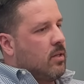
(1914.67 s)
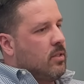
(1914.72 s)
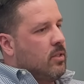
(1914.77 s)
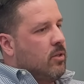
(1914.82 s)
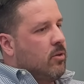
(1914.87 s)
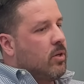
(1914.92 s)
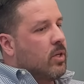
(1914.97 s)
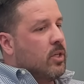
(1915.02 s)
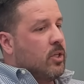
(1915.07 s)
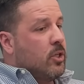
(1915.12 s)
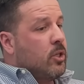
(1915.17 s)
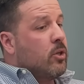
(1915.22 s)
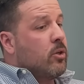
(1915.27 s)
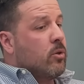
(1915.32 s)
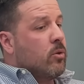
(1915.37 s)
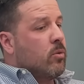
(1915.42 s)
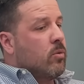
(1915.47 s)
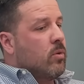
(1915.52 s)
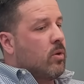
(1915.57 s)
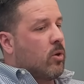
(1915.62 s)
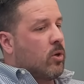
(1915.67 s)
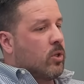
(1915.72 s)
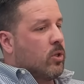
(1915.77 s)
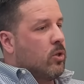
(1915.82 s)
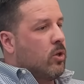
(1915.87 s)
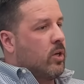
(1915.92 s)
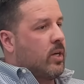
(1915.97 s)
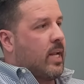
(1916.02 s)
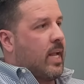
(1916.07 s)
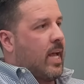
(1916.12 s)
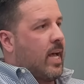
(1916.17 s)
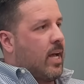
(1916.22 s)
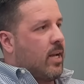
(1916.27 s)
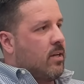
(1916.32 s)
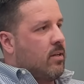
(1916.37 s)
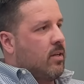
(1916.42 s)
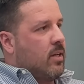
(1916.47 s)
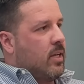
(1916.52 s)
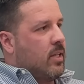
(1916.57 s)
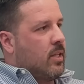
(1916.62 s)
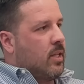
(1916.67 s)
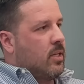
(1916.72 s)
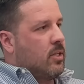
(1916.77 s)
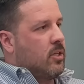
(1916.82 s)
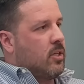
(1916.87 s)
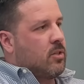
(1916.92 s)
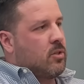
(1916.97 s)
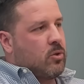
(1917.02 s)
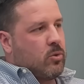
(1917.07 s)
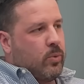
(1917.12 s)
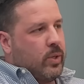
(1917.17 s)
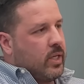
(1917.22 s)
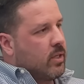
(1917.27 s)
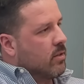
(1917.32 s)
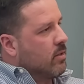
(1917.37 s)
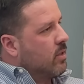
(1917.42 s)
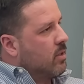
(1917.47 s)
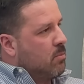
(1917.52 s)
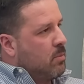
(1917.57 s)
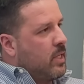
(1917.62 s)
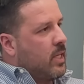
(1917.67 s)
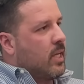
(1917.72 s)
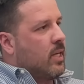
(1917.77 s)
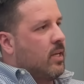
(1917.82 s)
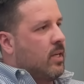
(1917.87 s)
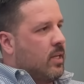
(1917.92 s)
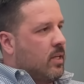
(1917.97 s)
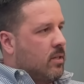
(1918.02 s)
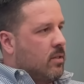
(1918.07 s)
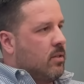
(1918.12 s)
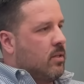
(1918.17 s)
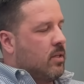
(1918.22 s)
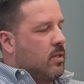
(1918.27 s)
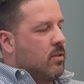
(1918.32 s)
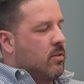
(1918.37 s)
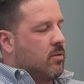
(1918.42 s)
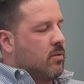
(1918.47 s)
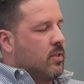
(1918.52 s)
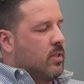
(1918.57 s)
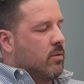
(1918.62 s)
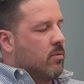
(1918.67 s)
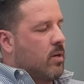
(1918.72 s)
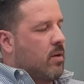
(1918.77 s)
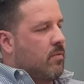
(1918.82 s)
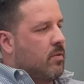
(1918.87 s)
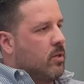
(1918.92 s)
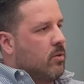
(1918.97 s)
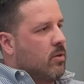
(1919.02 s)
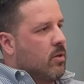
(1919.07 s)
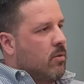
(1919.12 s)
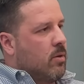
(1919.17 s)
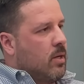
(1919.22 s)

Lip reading: you can do or look at and then just tweak a little bit to your revenue.